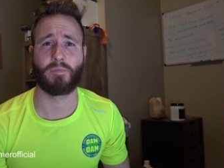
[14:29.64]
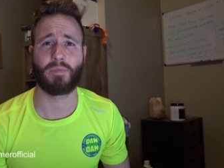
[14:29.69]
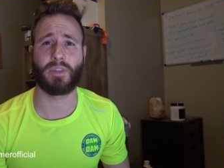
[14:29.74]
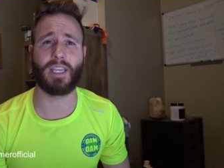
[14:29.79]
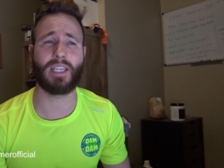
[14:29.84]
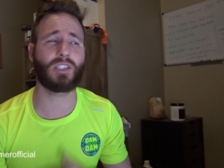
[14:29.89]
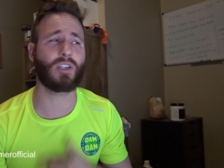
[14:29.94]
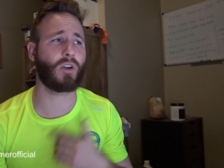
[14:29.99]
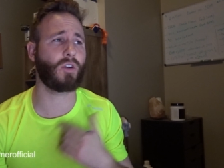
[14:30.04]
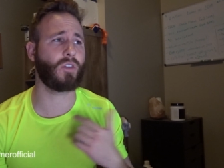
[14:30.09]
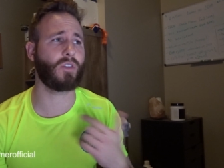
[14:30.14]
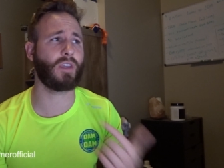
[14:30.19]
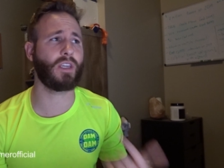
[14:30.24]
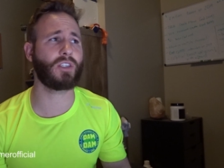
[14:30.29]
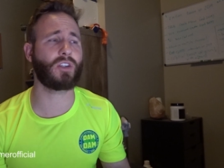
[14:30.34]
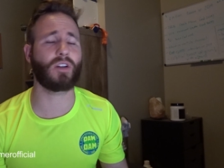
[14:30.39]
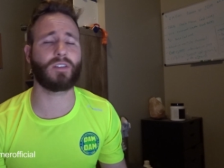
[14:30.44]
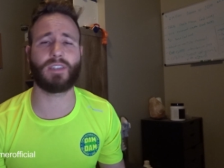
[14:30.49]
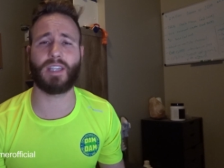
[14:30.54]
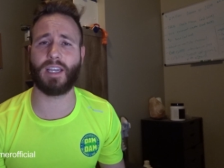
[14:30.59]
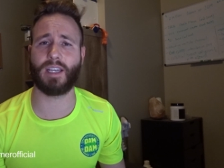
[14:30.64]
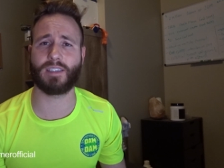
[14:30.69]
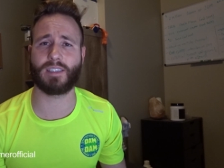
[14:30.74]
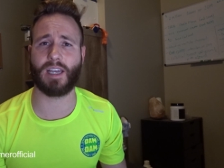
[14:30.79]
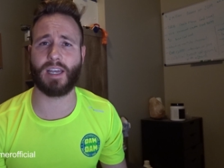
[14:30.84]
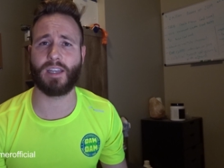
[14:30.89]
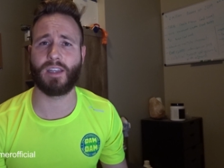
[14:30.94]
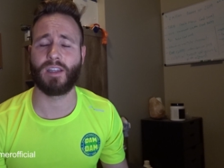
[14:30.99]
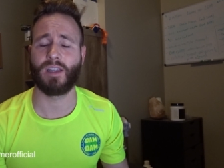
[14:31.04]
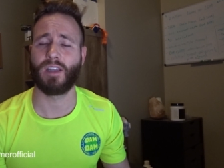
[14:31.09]
These are things
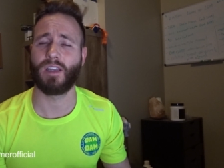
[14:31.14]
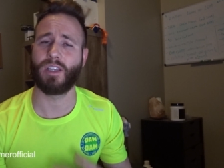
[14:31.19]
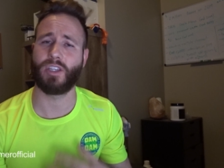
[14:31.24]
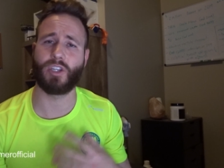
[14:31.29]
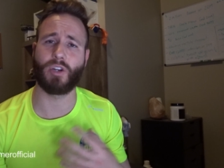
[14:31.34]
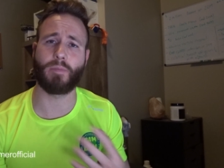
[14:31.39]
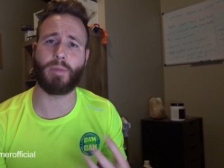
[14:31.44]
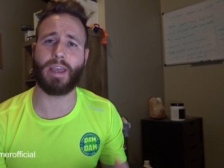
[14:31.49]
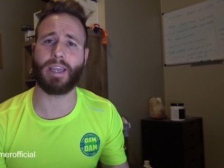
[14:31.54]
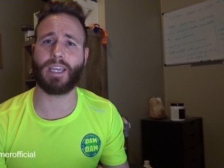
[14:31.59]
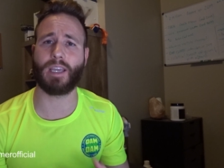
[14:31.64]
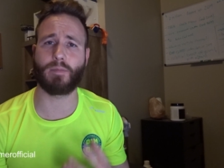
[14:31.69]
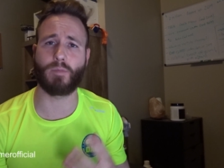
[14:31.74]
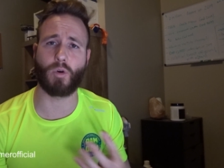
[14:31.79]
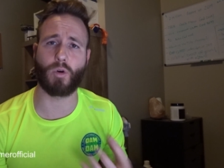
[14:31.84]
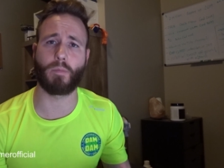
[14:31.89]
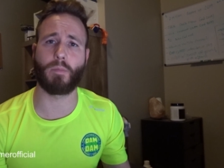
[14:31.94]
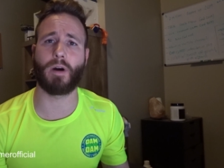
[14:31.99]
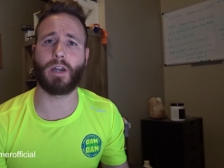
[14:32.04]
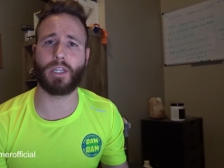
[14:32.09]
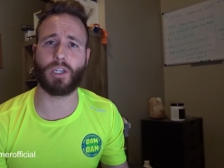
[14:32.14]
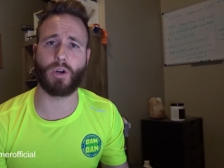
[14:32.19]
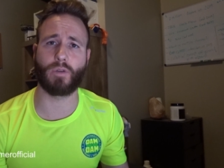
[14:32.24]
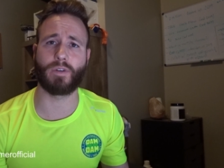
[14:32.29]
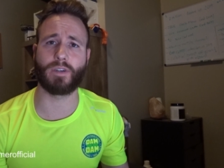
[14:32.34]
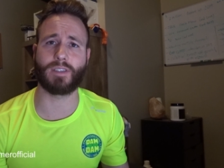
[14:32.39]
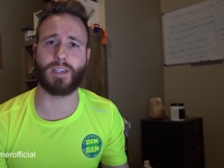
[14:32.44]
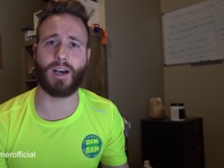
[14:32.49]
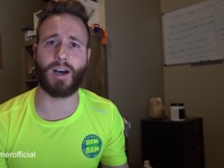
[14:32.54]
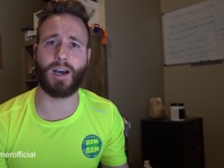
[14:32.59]
that you're making more money
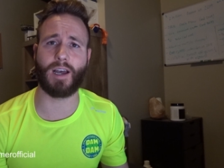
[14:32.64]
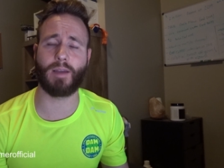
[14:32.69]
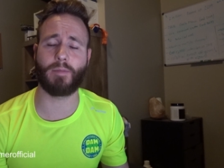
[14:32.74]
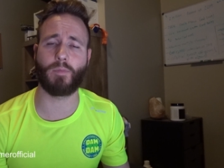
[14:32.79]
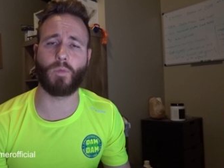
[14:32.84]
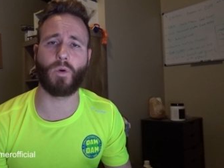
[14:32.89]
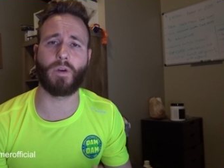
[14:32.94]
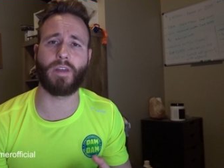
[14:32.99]
over time